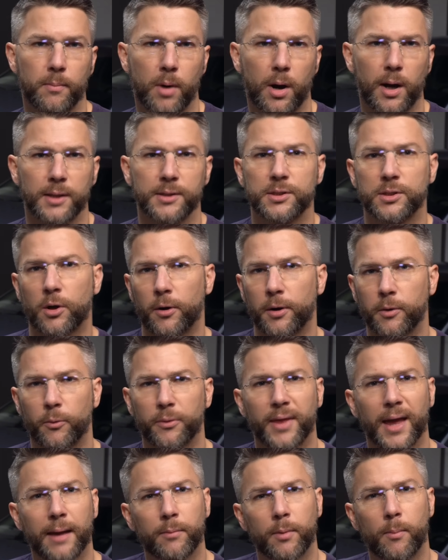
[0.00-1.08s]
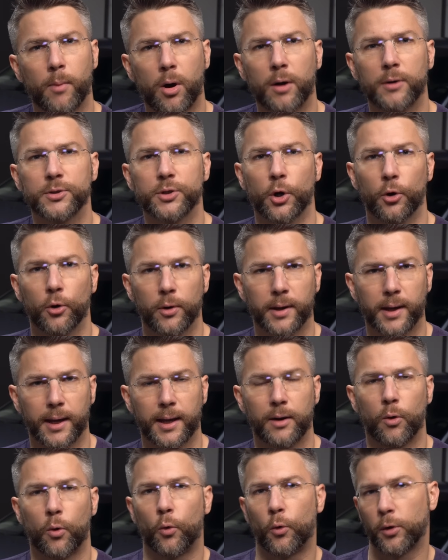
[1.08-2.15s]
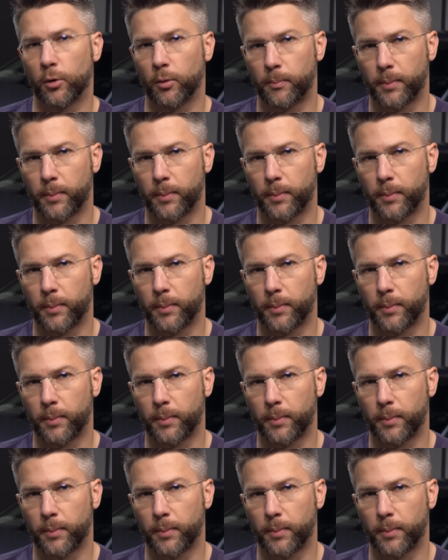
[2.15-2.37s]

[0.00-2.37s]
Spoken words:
mods, starting with MMR's Hurricane oil